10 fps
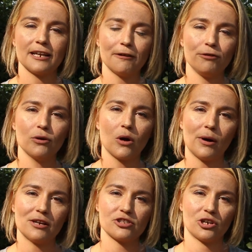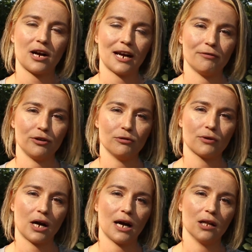if you go out to your hive and
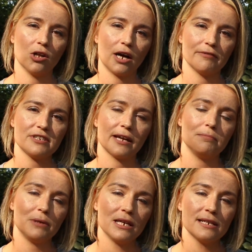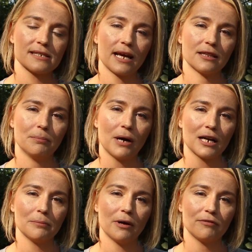you've got a lot of dead bees at the
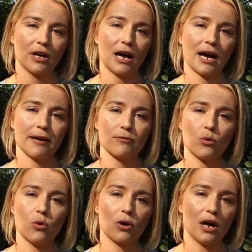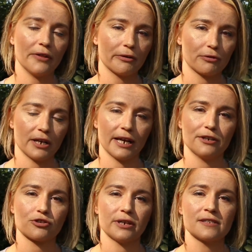bottom of the hive or on the front
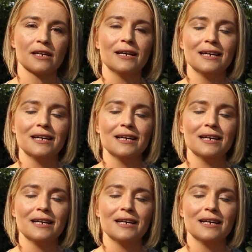entrance.